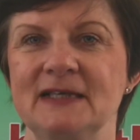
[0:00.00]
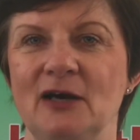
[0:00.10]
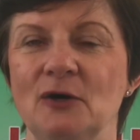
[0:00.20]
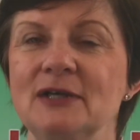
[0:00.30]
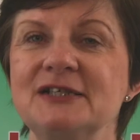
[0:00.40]

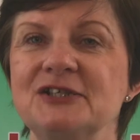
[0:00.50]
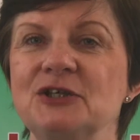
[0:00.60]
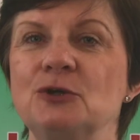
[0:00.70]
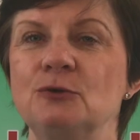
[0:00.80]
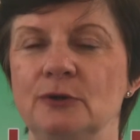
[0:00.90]
A
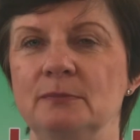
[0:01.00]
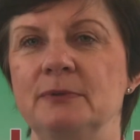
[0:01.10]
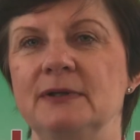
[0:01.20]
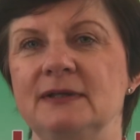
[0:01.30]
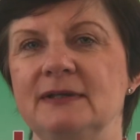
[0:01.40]
holistic group
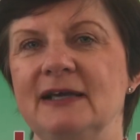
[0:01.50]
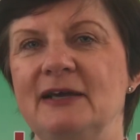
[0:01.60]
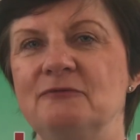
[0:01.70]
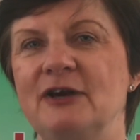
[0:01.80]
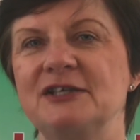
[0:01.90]

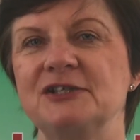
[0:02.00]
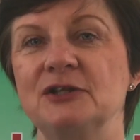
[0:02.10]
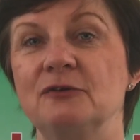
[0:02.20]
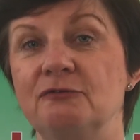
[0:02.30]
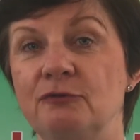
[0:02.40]
invests in
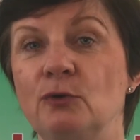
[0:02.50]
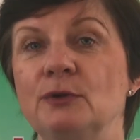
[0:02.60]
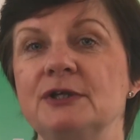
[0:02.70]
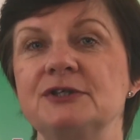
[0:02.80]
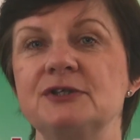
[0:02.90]
the
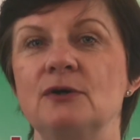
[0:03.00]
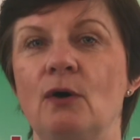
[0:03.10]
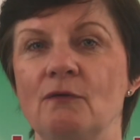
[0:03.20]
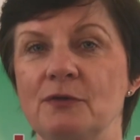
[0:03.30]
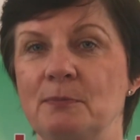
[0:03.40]
fullness
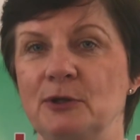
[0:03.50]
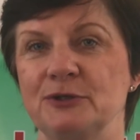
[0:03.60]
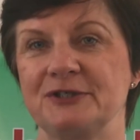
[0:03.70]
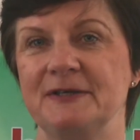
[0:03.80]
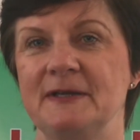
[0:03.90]
of the
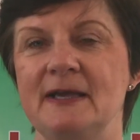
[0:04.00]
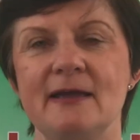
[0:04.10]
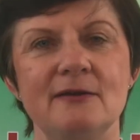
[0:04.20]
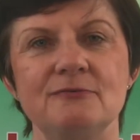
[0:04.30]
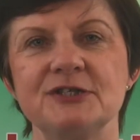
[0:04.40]
person,
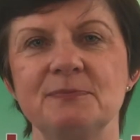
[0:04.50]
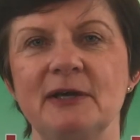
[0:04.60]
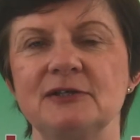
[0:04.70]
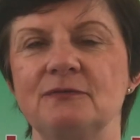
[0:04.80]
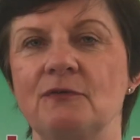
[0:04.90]

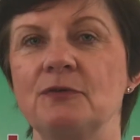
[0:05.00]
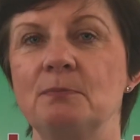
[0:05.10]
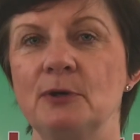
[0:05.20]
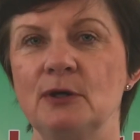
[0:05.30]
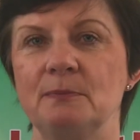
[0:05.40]
irrespective of the
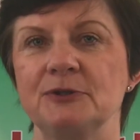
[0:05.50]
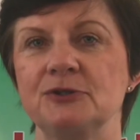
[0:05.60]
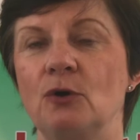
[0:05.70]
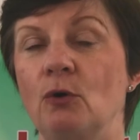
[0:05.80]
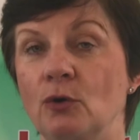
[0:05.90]

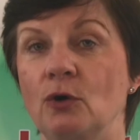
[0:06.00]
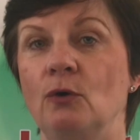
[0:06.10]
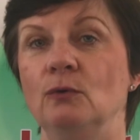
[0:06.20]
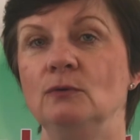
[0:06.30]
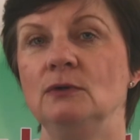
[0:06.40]
purpose or
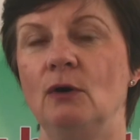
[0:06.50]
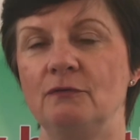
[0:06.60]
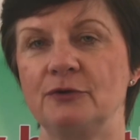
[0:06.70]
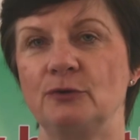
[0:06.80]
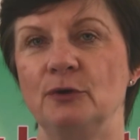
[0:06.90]
goal of
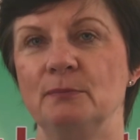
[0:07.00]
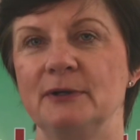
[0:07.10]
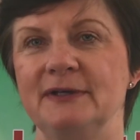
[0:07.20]
the group.